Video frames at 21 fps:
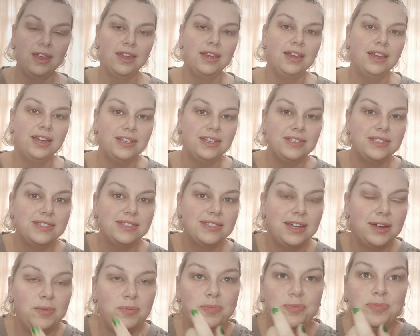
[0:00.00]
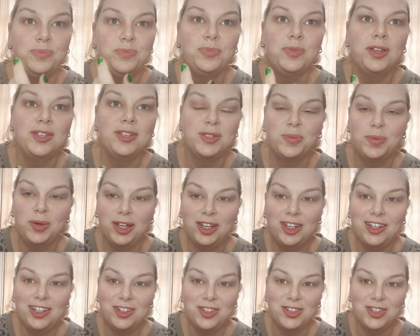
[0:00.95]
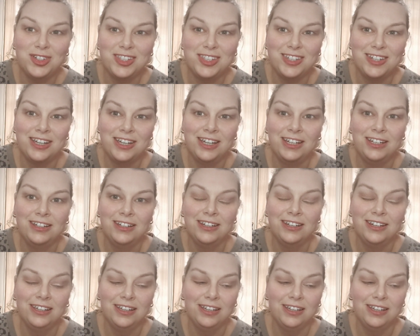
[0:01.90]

It's been an interesting,